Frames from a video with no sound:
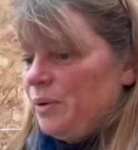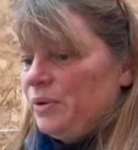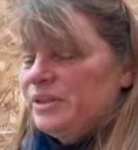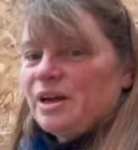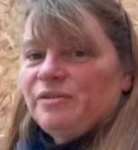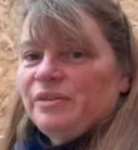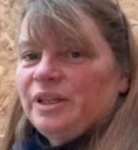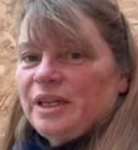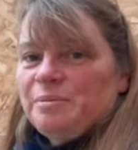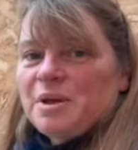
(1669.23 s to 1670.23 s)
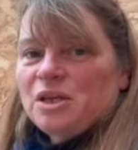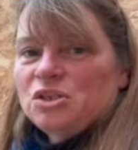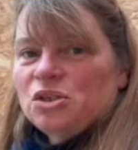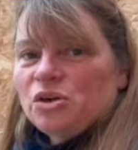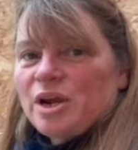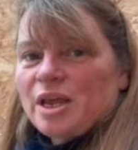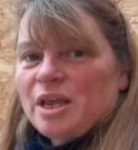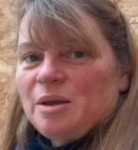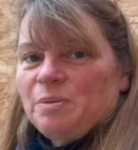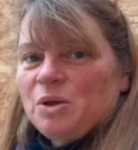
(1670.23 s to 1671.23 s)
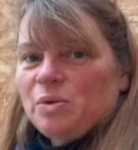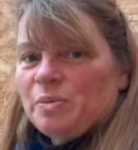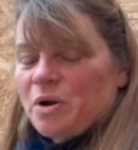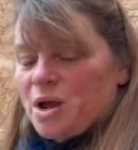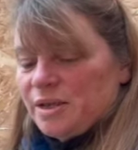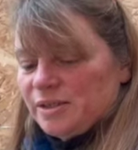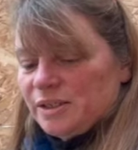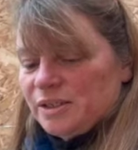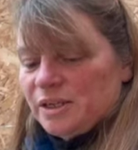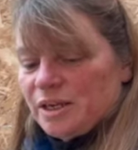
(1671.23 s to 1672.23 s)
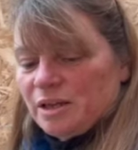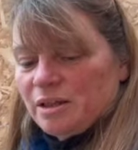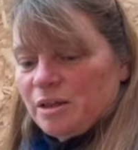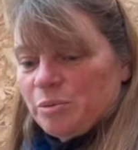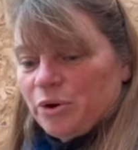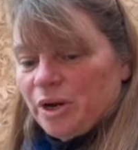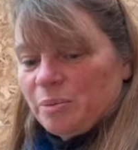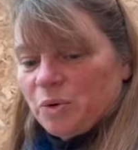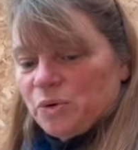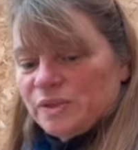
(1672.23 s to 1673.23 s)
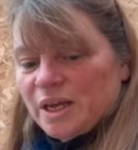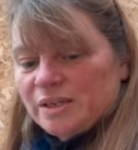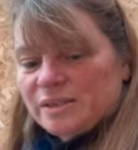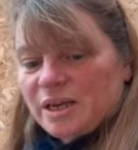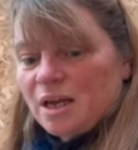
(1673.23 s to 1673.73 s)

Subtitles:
will definitely make sure I keep you apprised as to the breeding process.